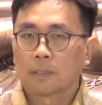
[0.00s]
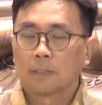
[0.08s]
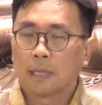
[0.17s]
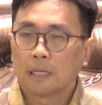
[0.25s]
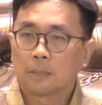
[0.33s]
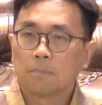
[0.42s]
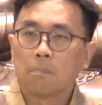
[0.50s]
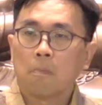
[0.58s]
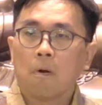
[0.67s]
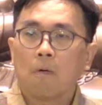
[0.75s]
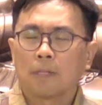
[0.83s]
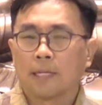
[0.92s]
There's
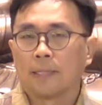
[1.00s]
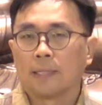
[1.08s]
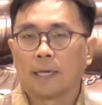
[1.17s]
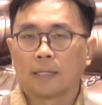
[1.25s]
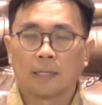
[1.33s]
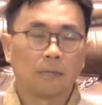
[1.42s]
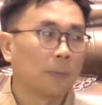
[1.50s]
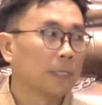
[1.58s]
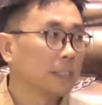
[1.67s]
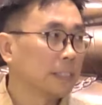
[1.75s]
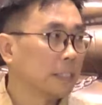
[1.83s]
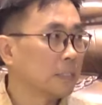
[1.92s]
more than that than
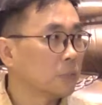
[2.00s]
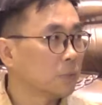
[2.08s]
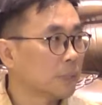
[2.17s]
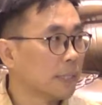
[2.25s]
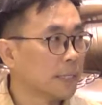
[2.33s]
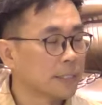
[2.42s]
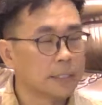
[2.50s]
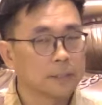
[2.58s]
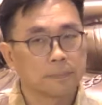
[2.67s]
what's in the suttas.